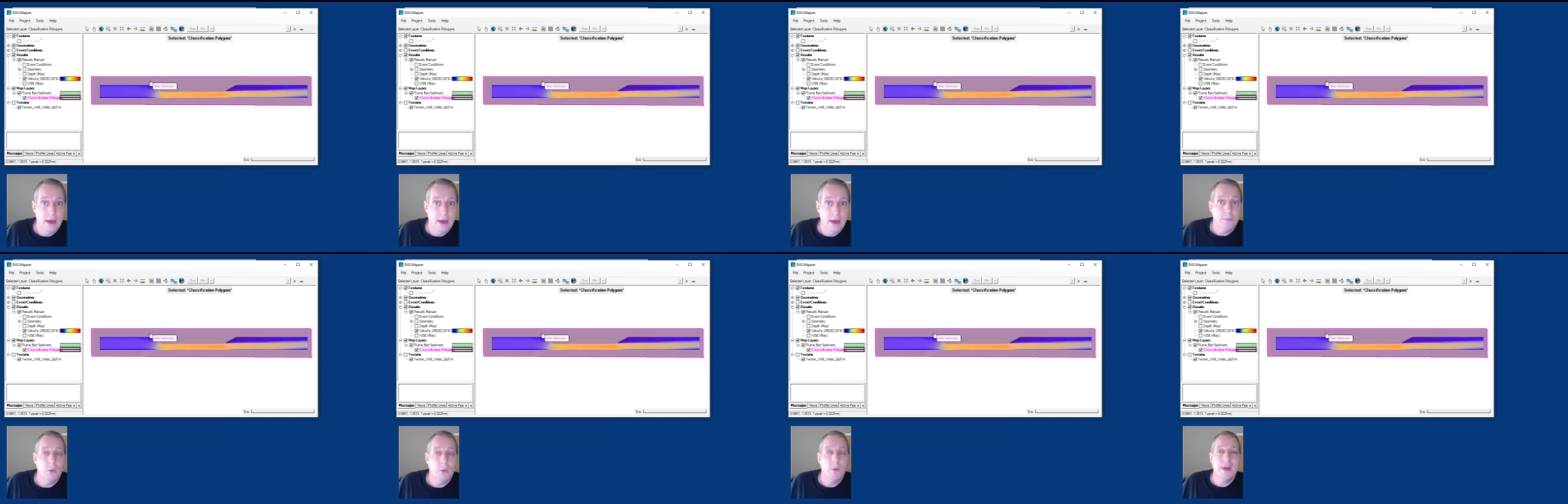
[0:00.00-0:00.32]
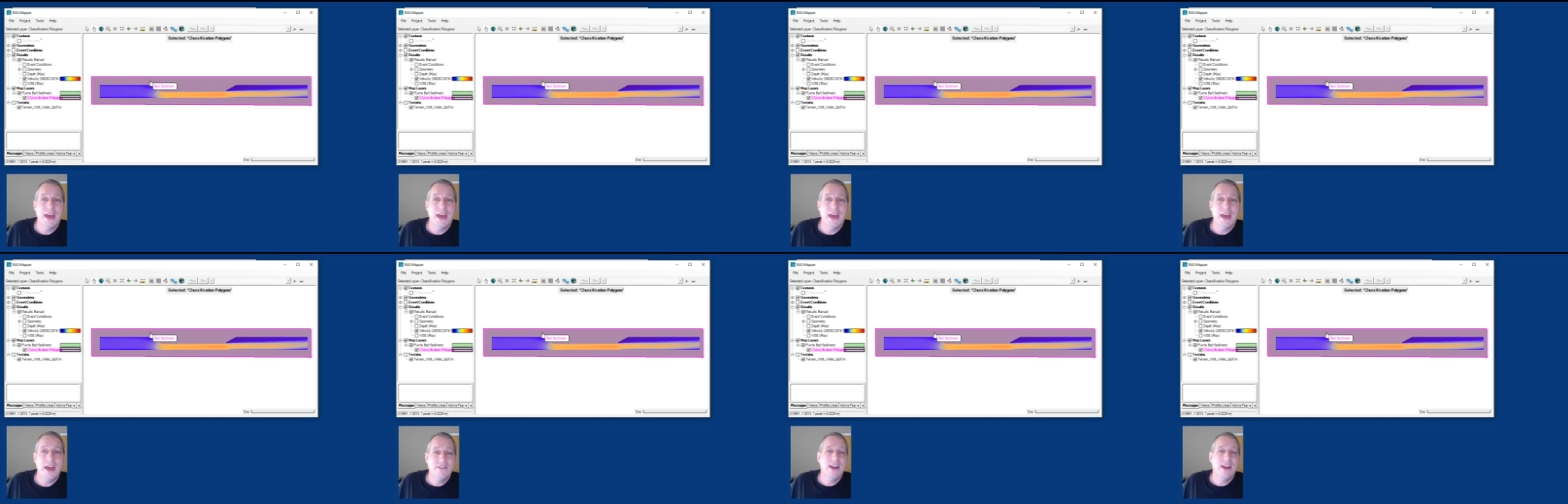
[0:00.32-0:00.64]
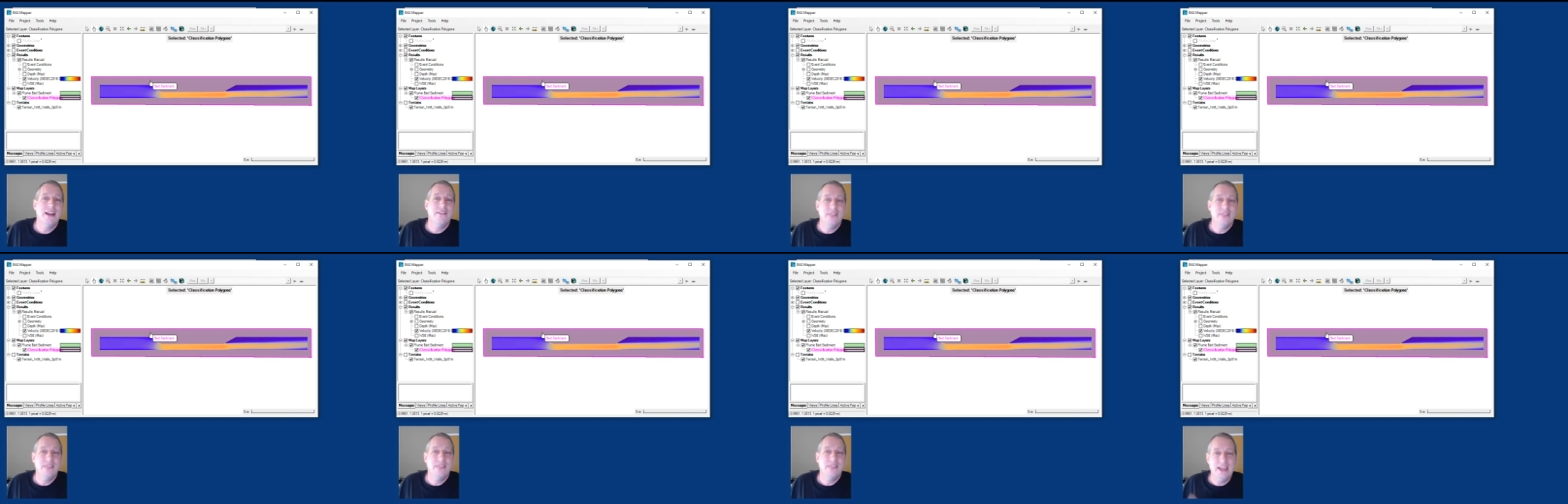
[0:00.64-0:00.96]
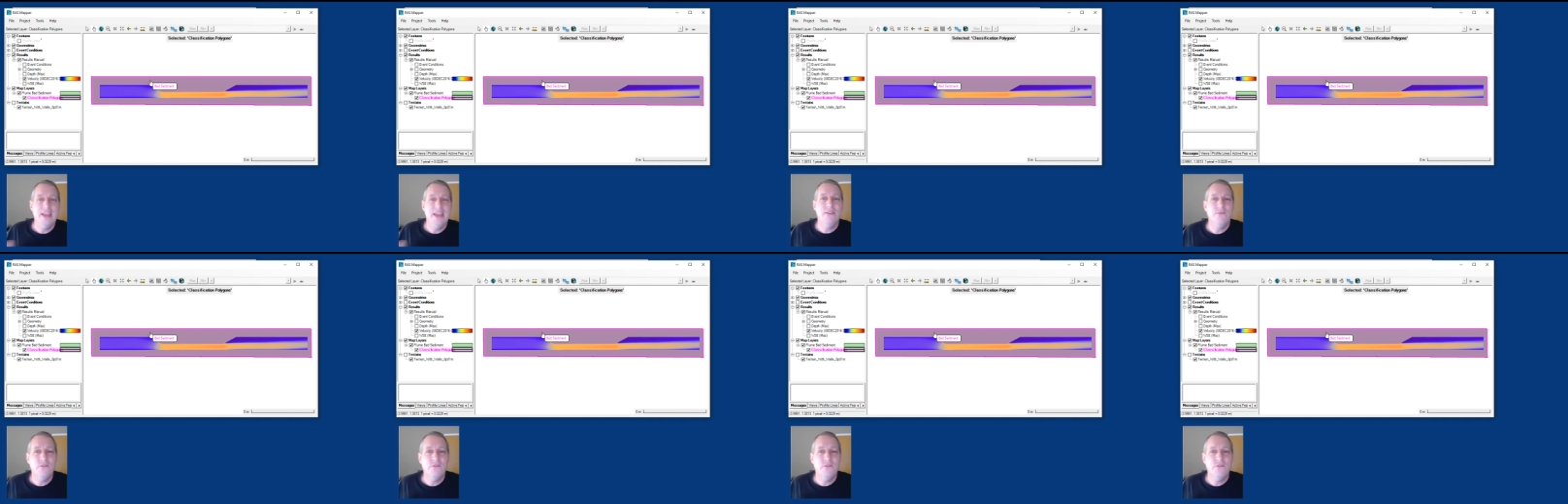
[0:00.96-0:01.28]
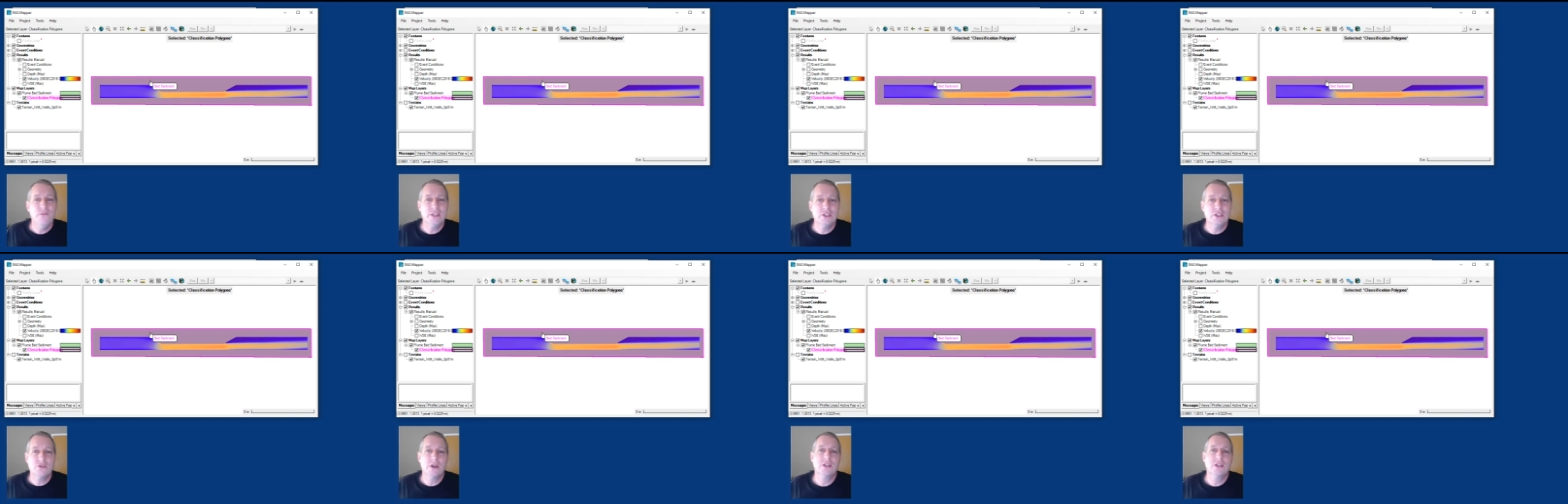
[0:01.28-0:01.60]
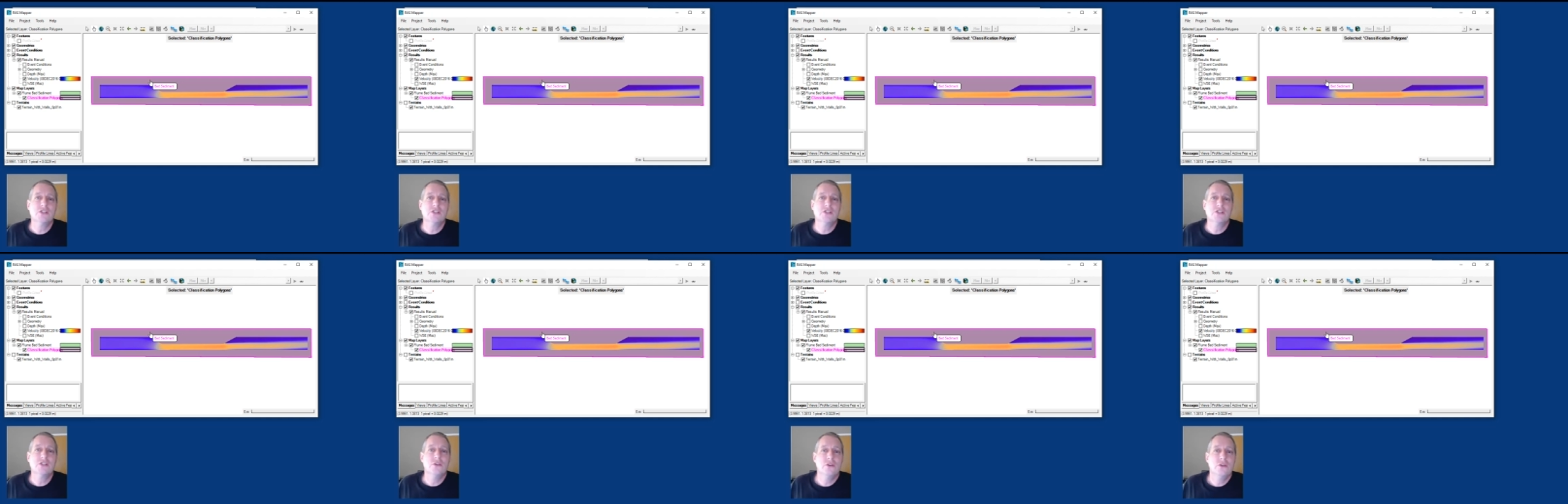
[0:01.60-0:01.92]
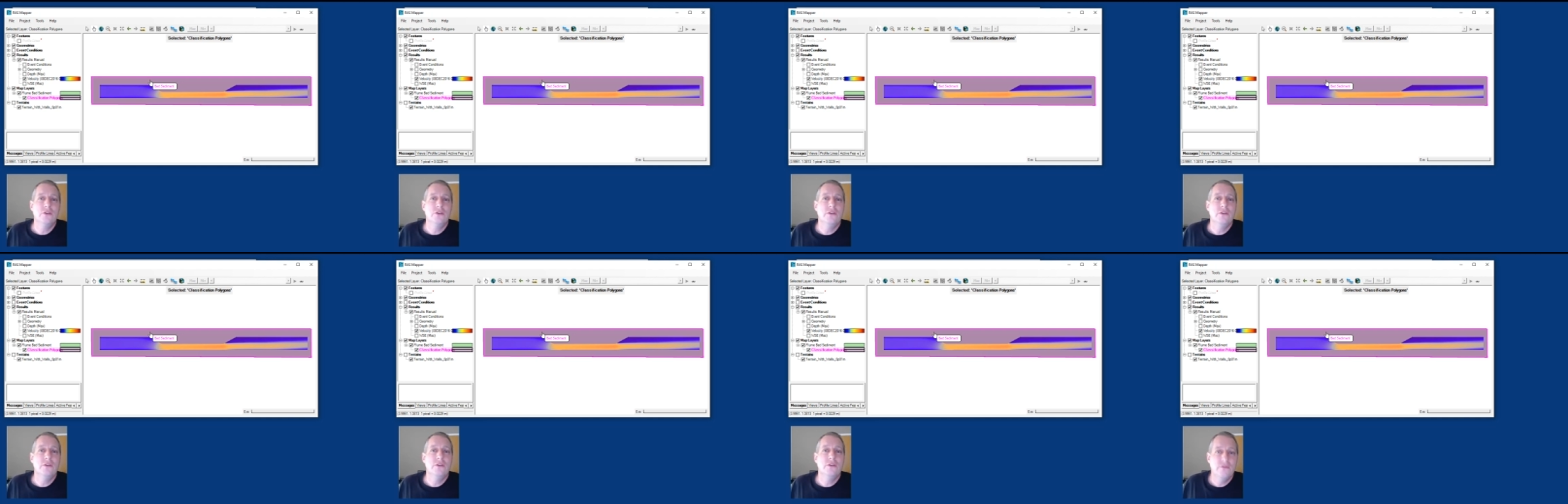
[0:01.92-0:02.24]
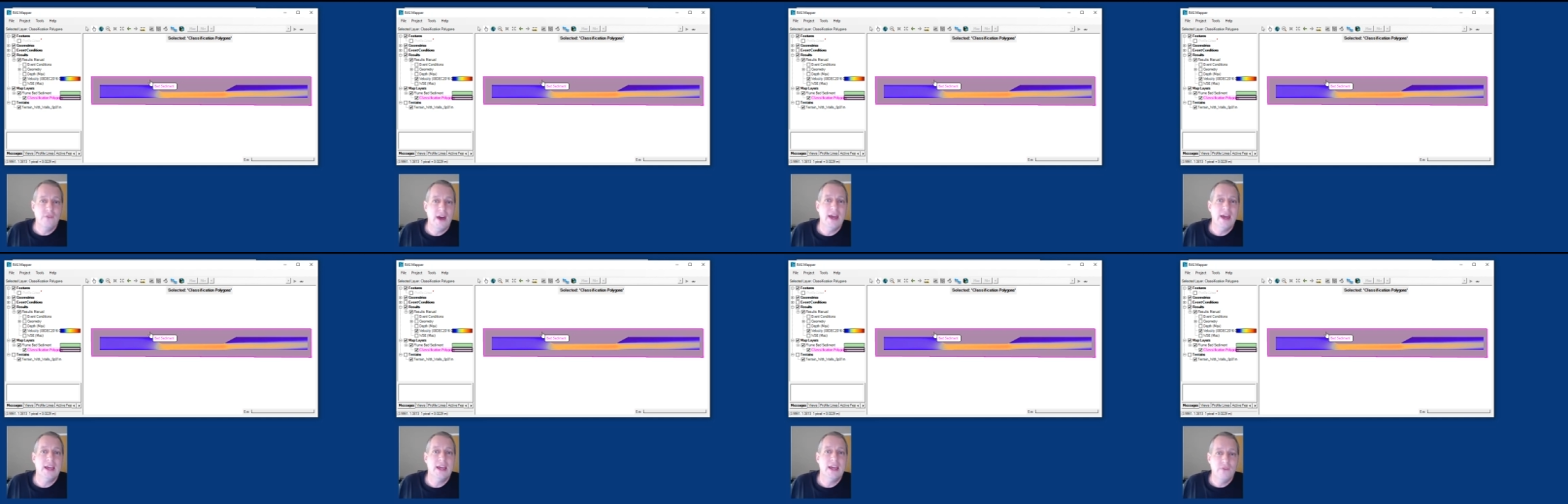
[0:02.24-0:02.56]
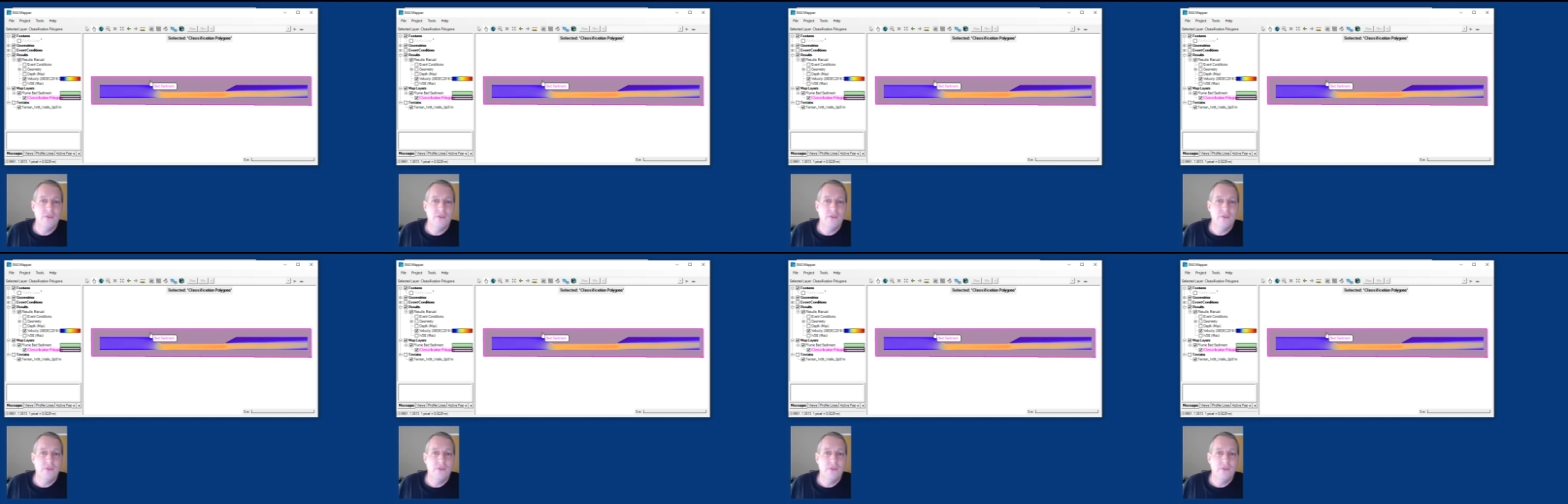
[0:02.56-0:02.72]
but we have kind of the infrastructure to define